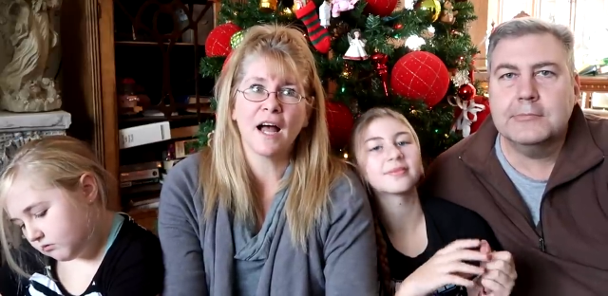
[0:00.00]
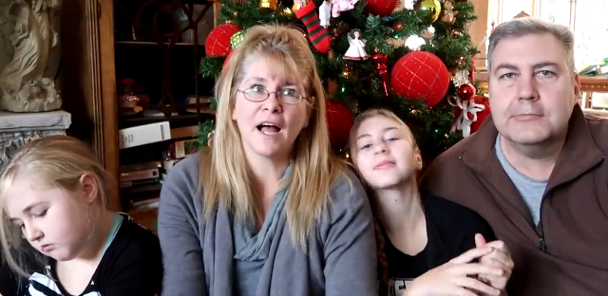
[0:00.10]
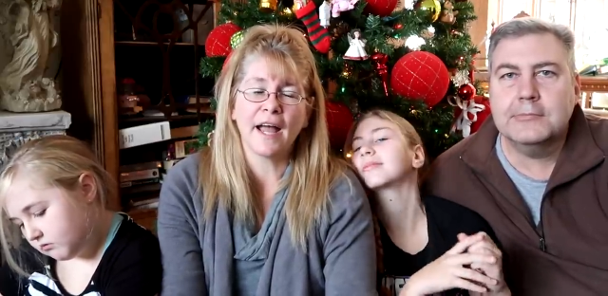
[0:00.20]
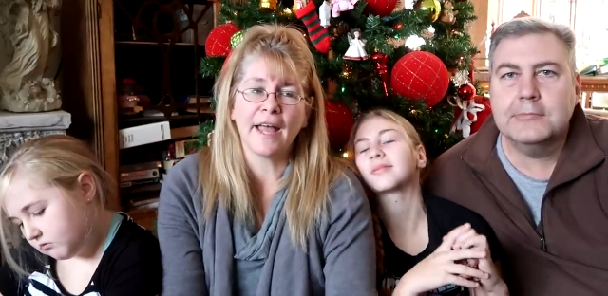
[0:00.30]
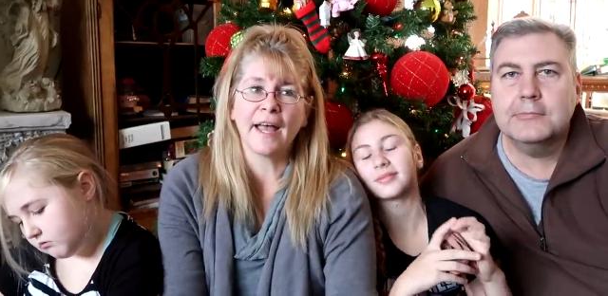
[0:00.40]

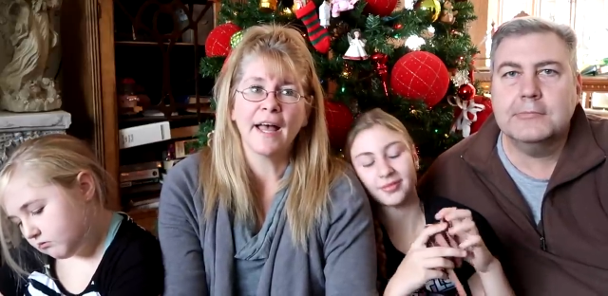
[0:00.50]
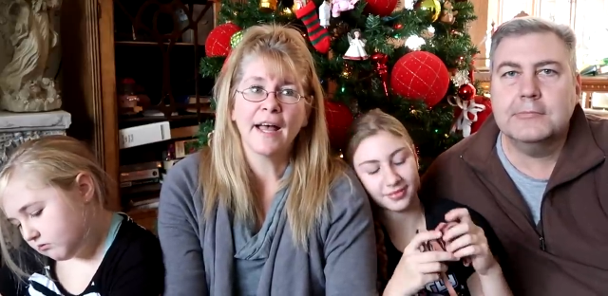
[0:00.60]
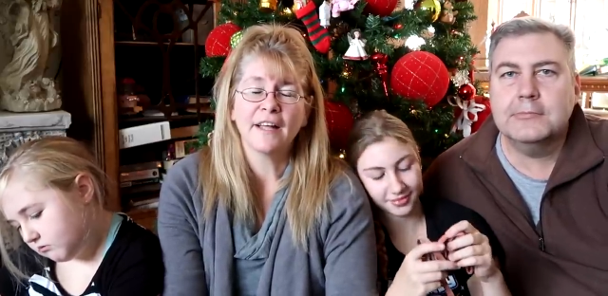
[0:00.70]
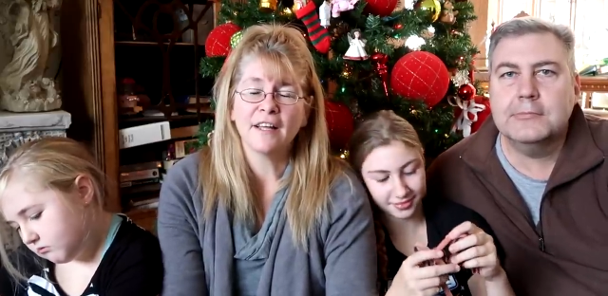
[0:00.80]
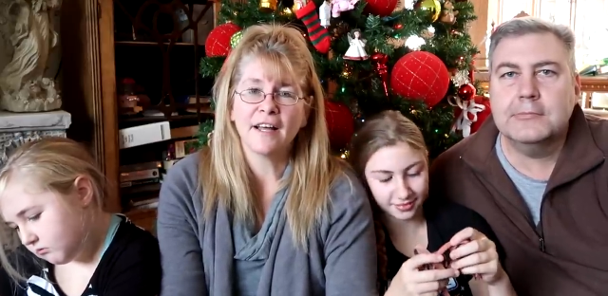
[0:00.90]
Speaker 1: I
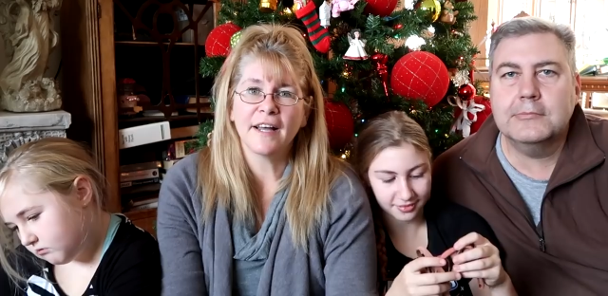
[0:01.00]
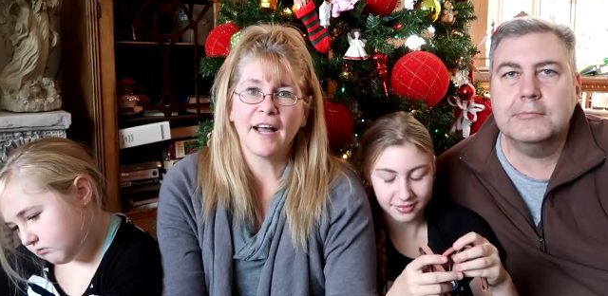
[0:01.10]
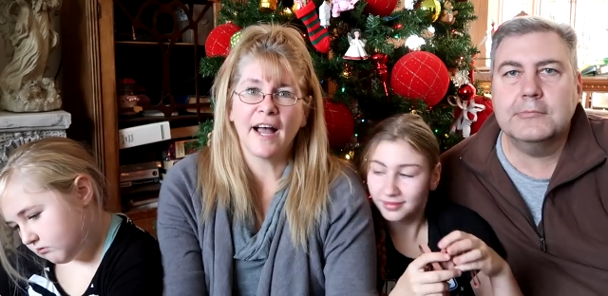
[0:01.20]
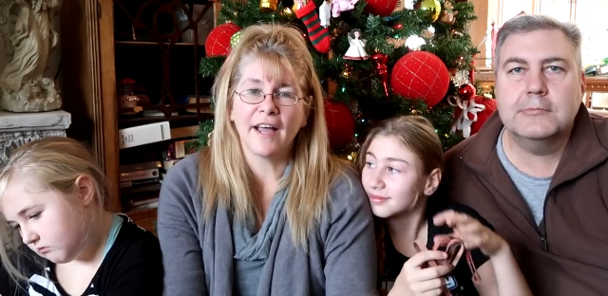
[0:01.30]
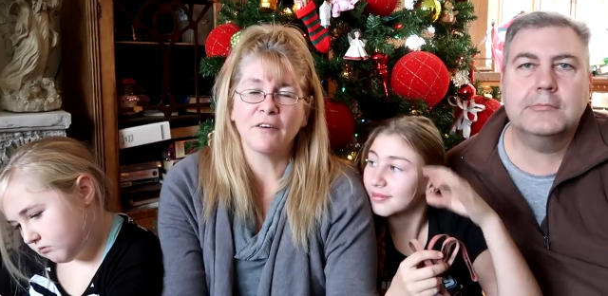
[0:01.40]

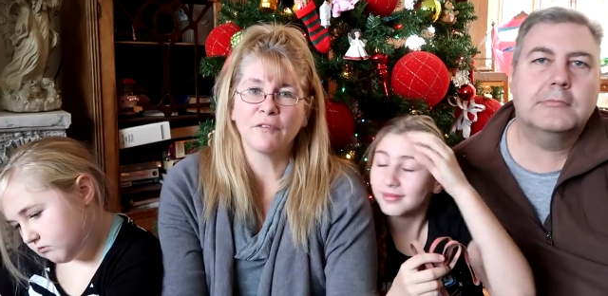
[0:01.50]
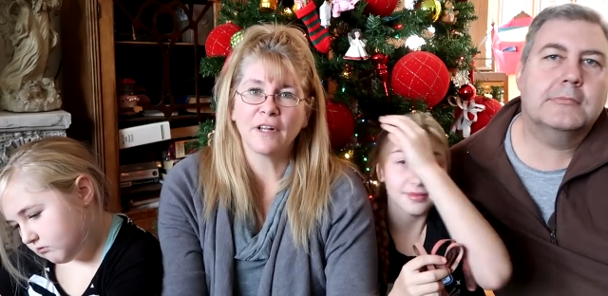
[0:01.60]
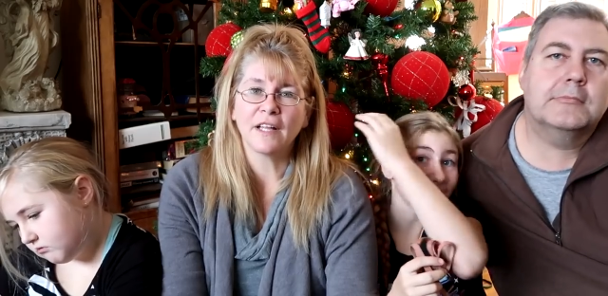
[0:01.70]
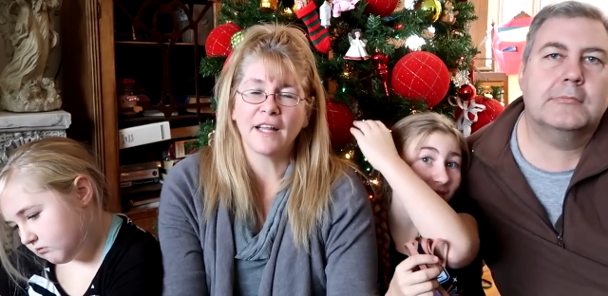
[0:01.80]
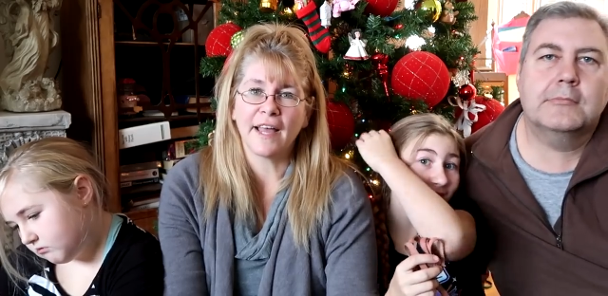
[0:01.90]

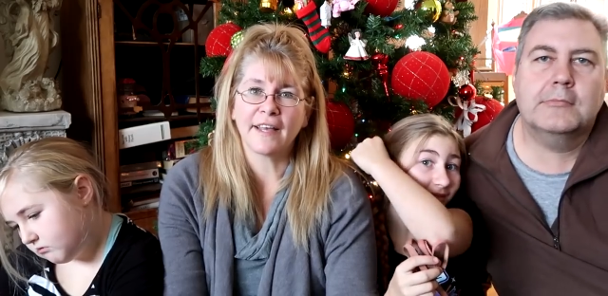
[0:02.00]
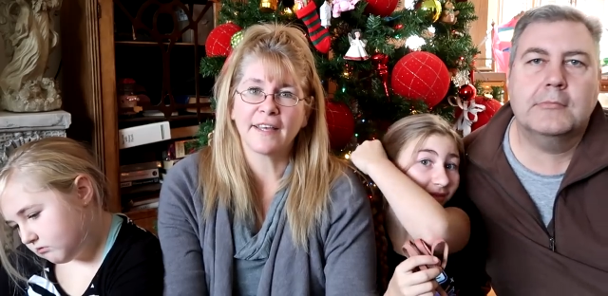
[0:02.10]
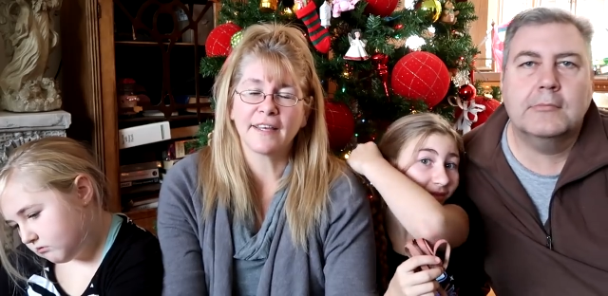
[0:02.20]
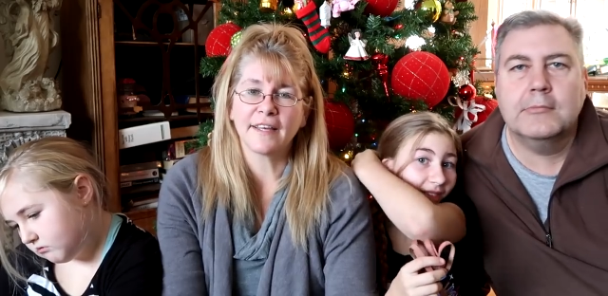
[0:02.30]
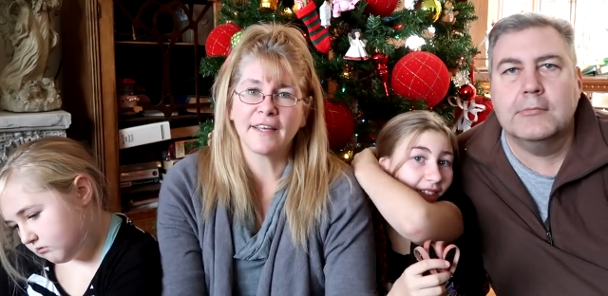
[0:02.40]
really like
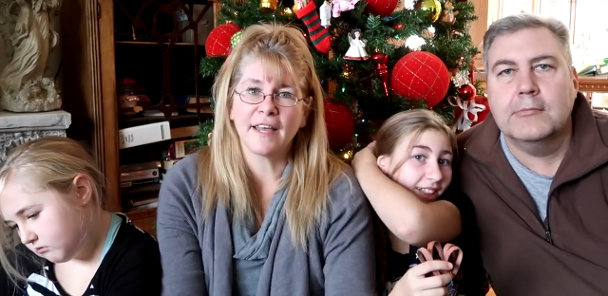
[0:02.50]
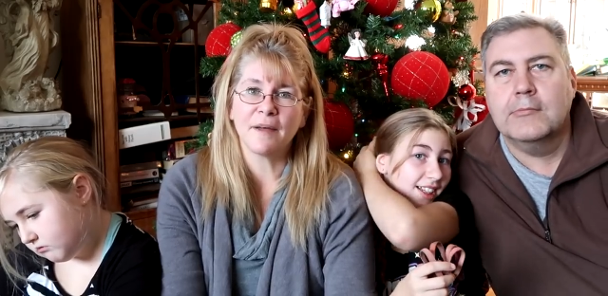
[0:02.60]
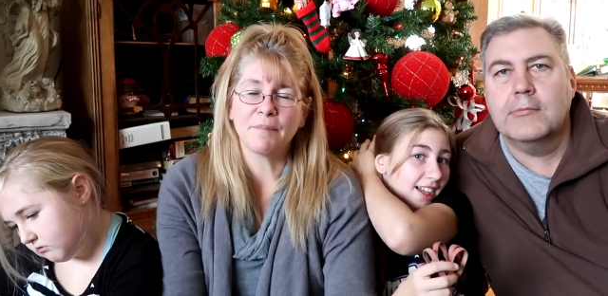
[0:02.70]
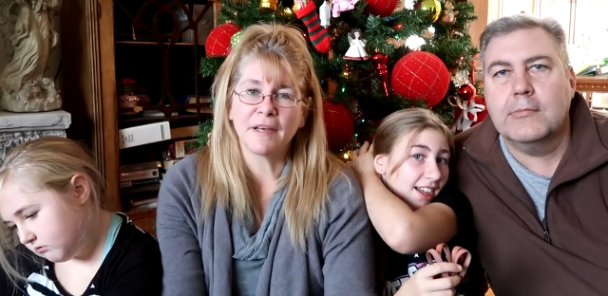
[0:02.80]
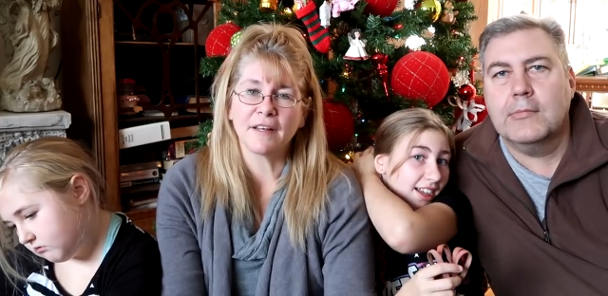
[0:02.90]

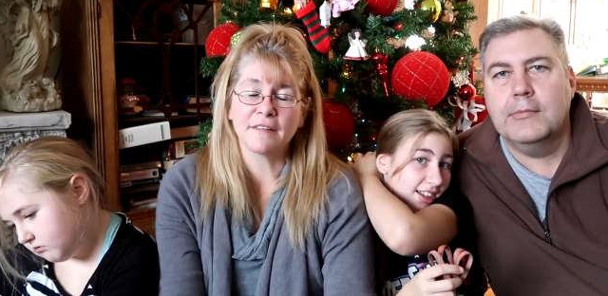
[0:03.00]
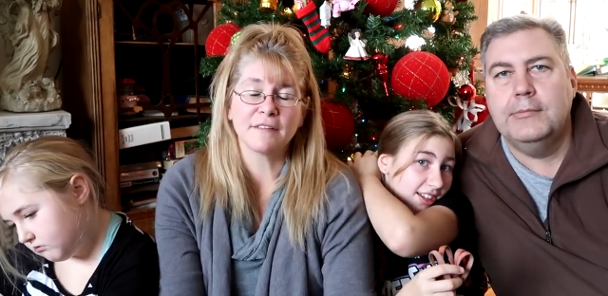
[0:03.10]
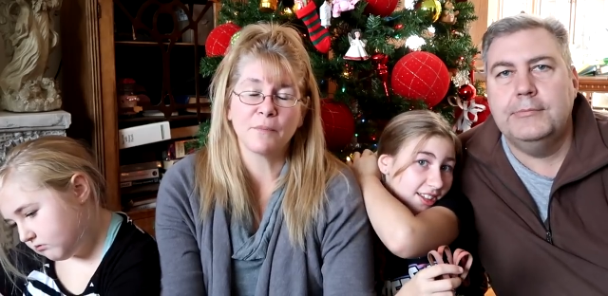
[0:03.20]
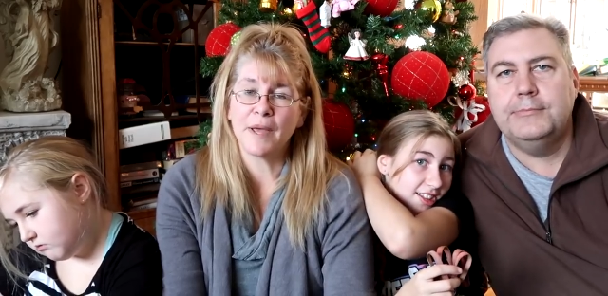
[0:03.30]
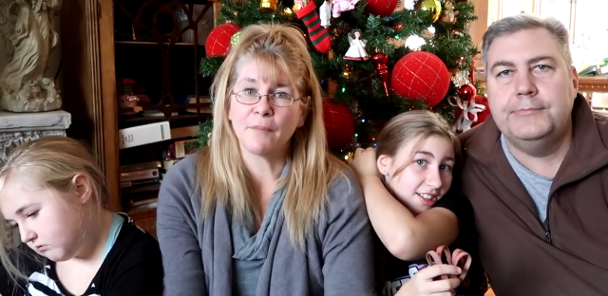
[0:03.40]
it because
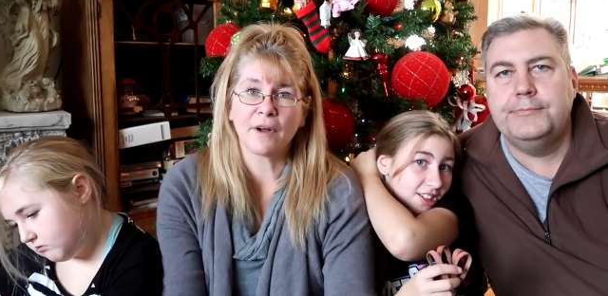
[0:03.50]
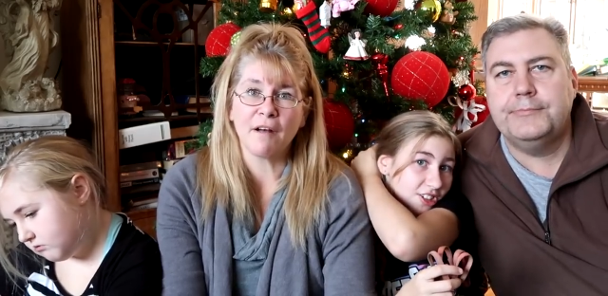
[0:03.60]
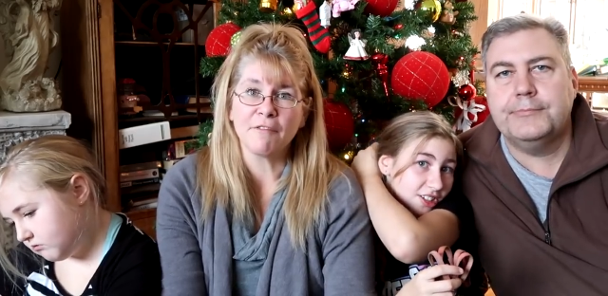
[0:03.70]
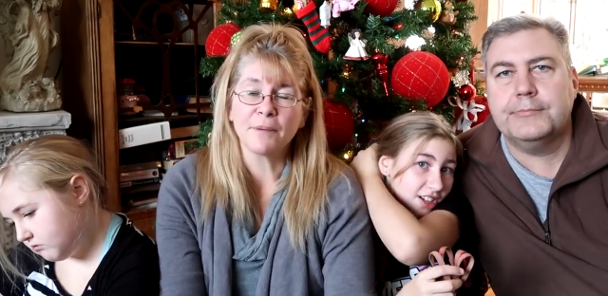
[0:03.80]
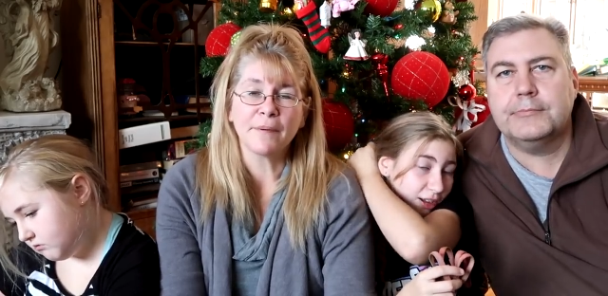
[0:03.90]
it's way more
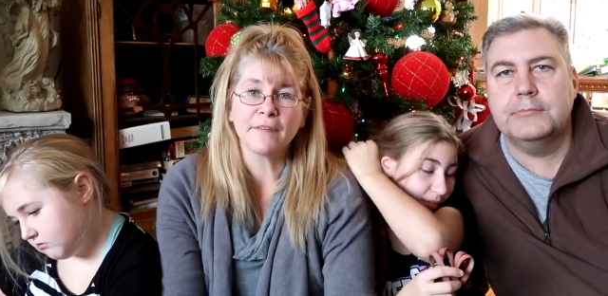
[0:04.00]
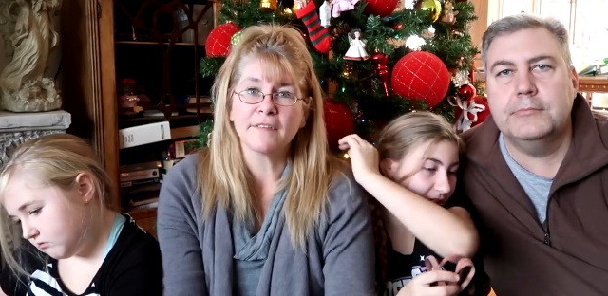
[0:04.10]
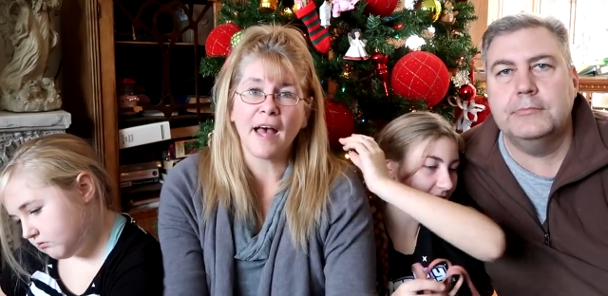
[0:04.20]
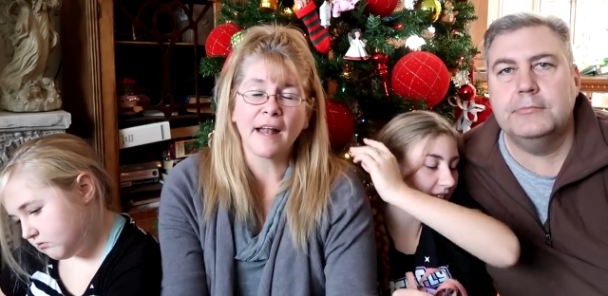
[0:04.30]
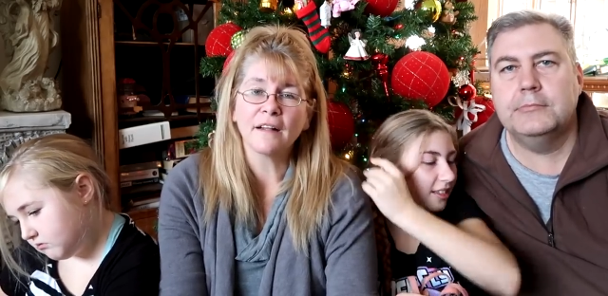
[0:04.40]
comfortable. The
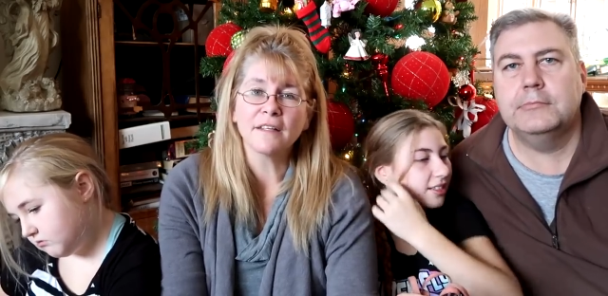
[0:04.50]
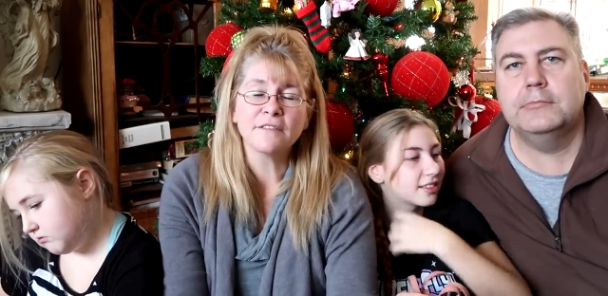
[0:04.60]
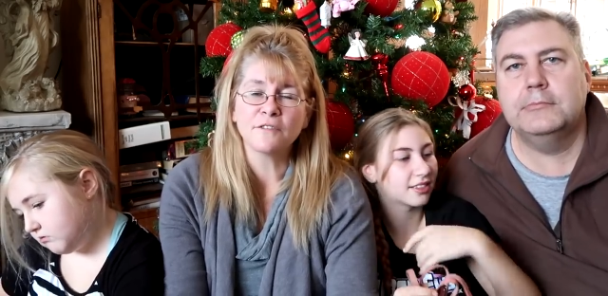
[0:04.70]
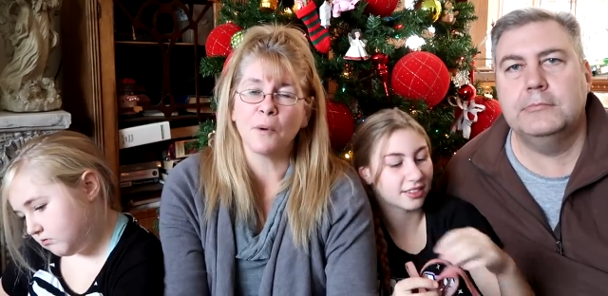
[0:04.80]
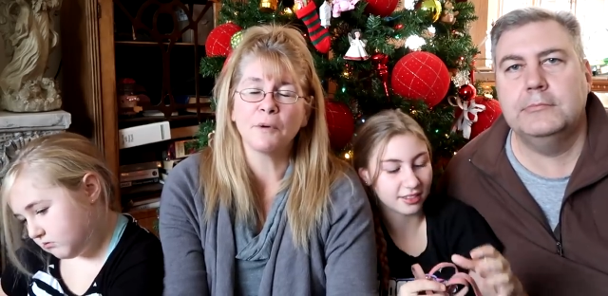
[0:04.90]
saddle
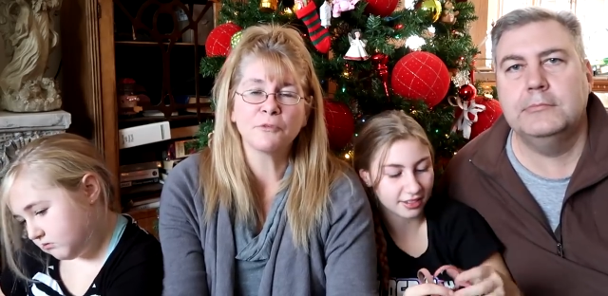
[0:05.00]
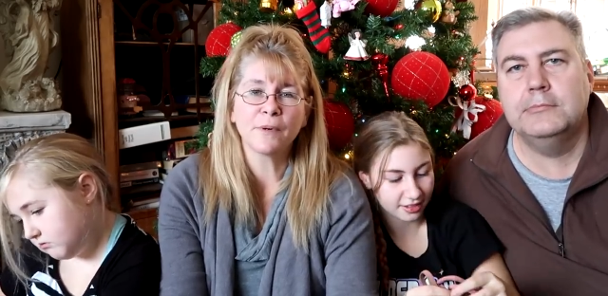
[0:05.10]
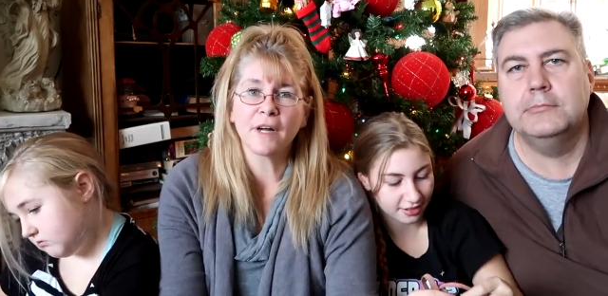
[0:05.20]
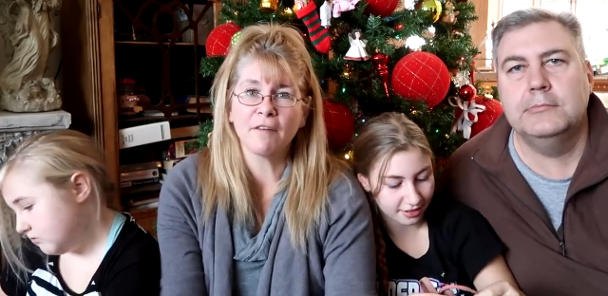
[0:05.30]
is so much more